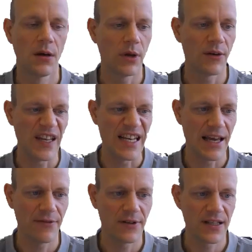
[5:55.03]
We have a
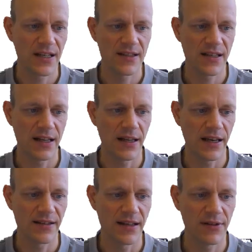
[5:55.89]
level sensor,
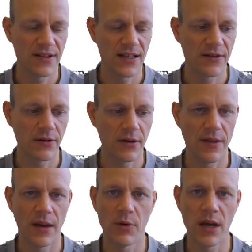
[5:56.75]
LS level sensor,
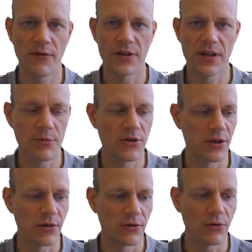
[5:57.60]
and then we have a
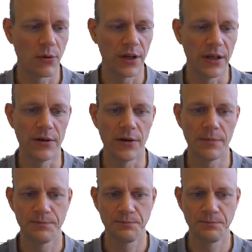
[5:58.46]
temperature controller here.